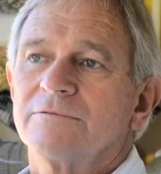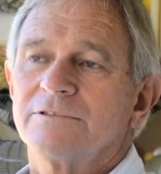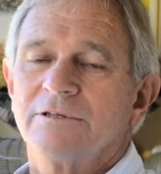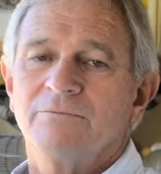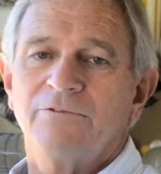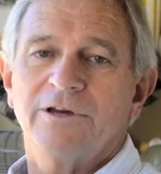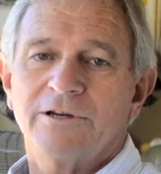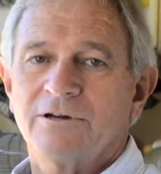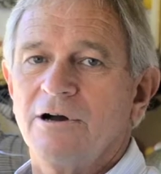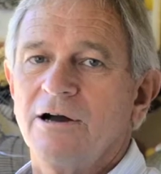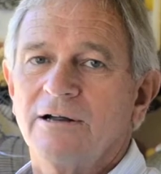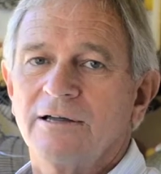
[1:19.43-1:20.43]
some Viet
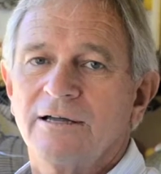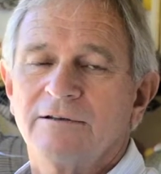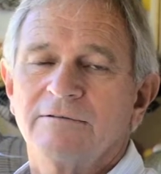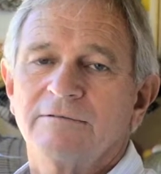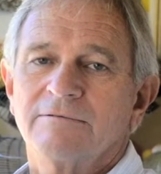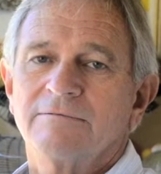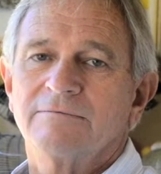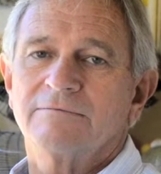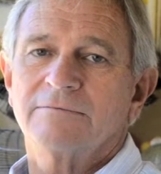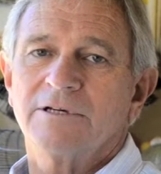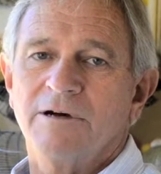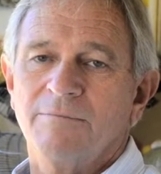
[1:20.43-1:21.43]
Cong had
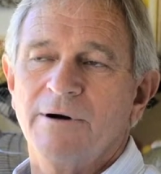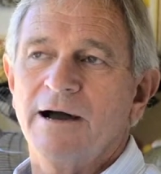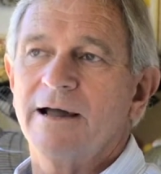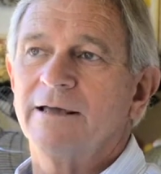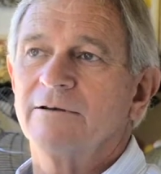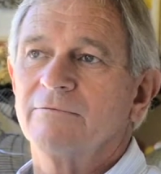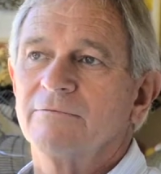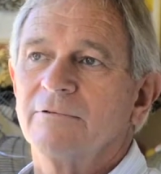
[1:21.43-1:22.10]
come by, and